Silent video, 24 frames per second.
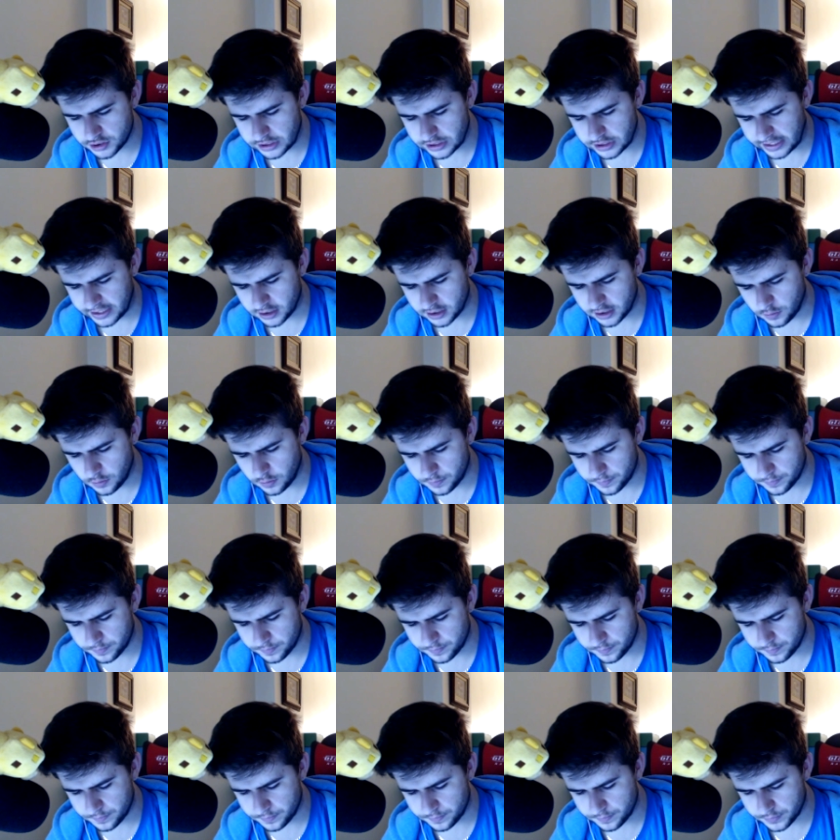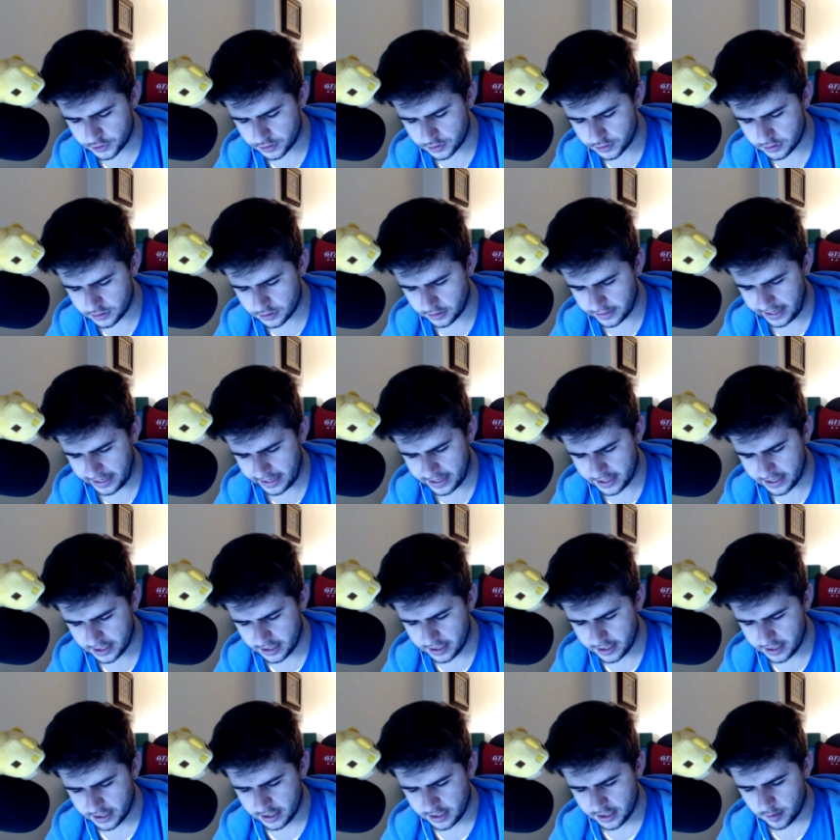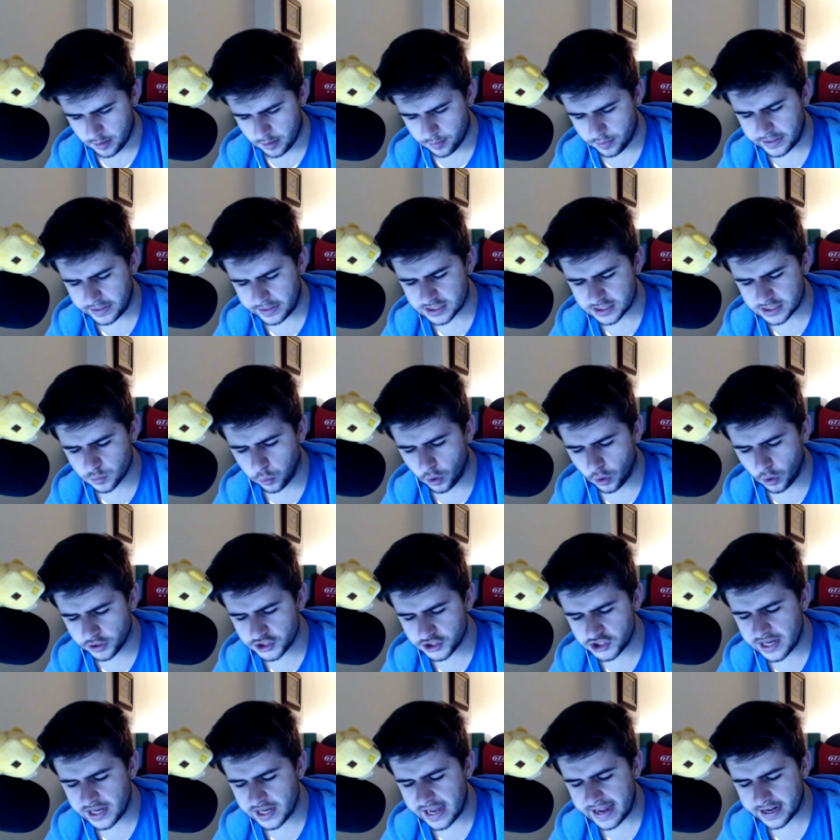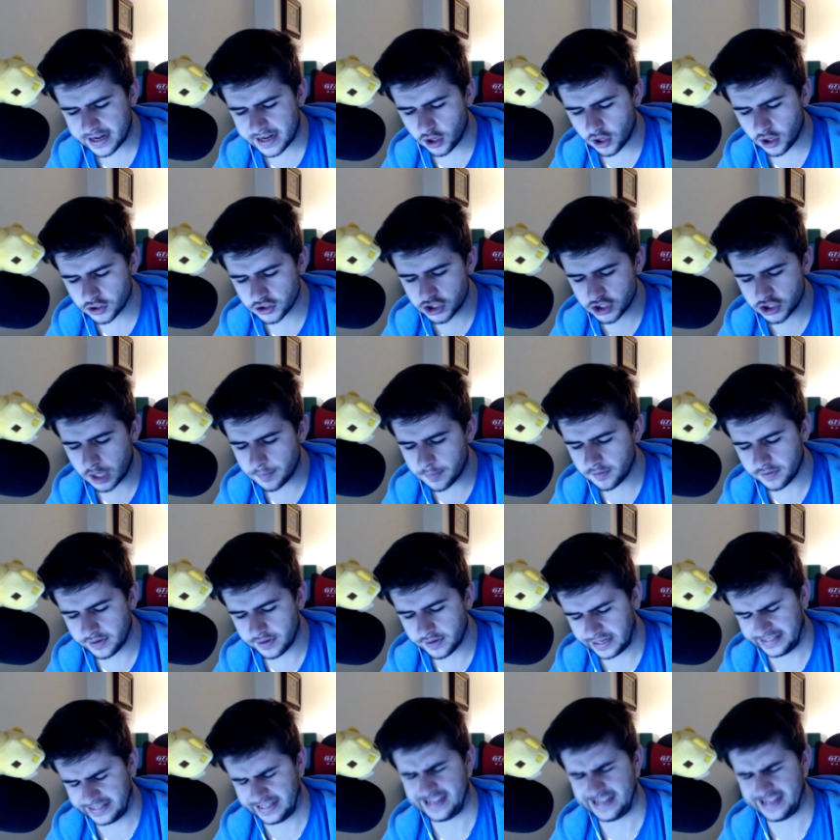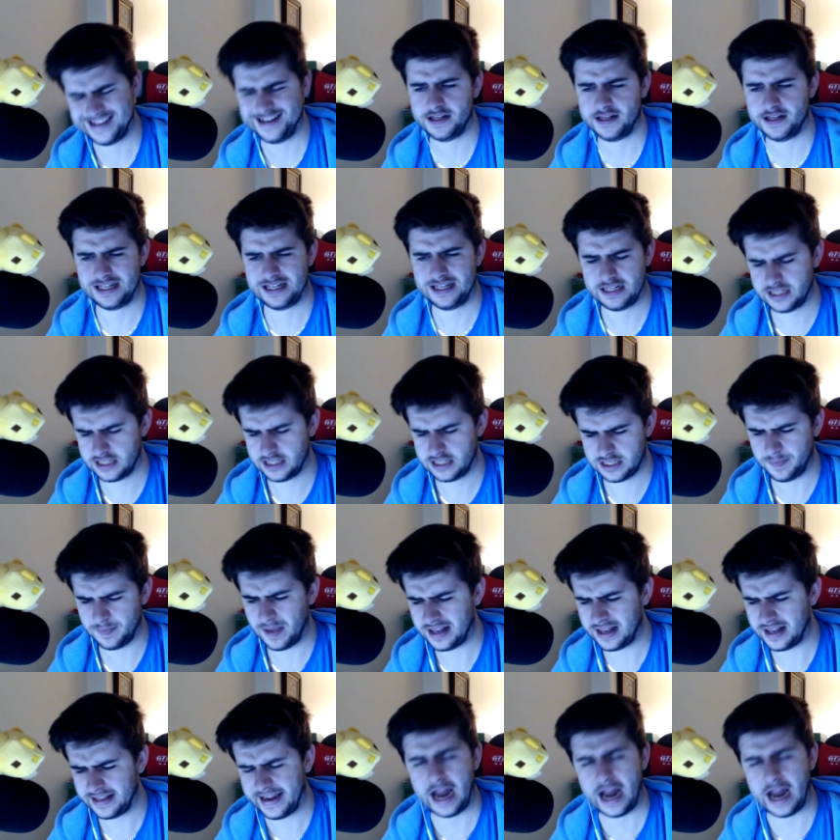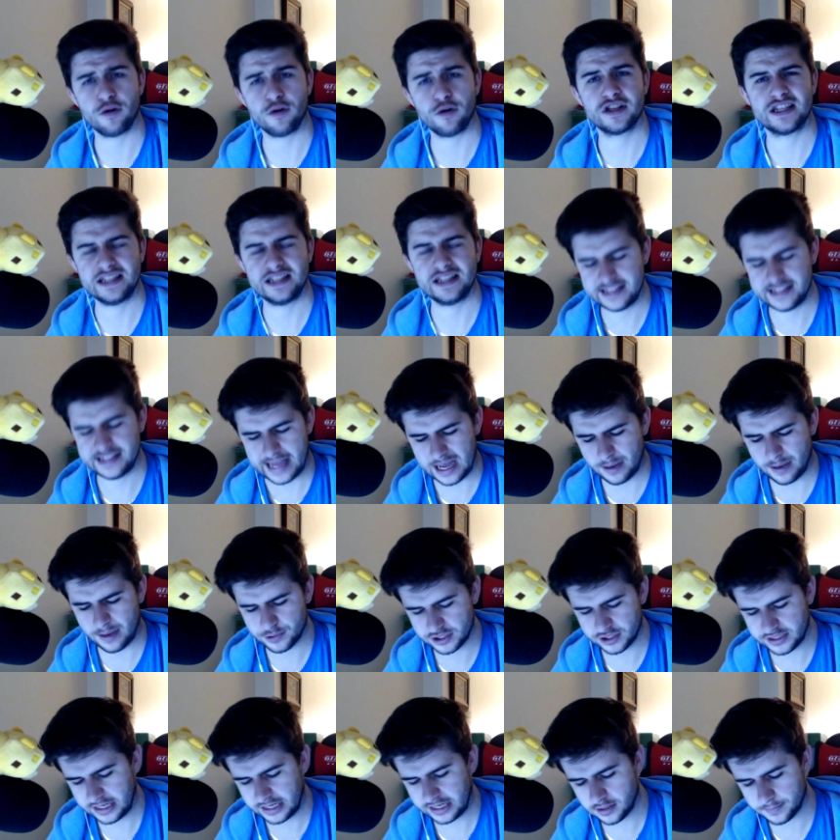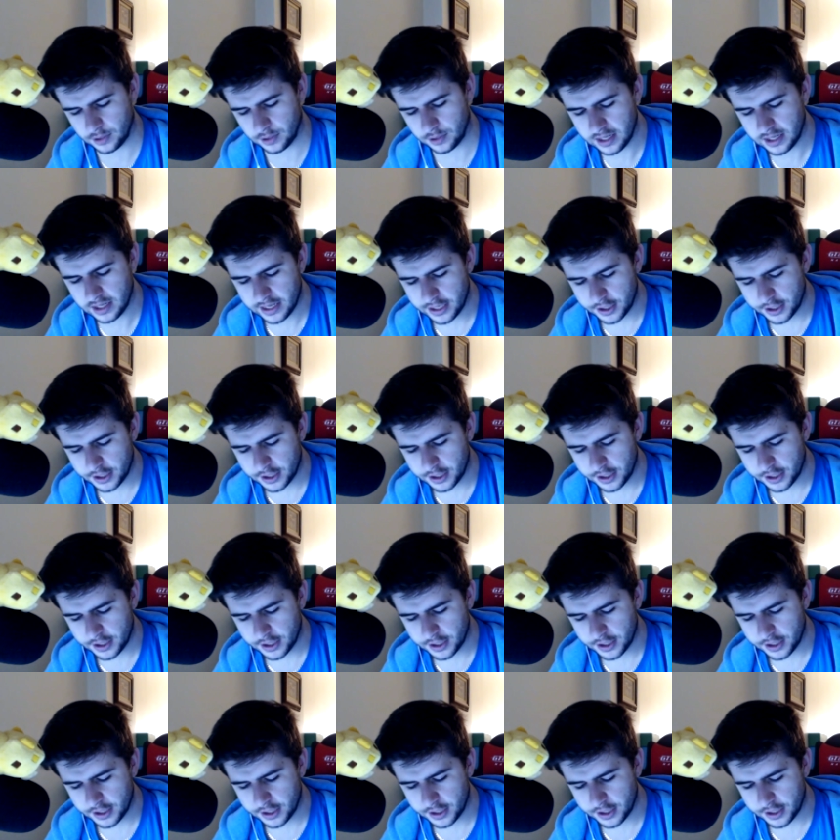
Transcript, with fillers: check. Nope. Okay. Place one check on top of another. Spelling errors in these apps are terrible.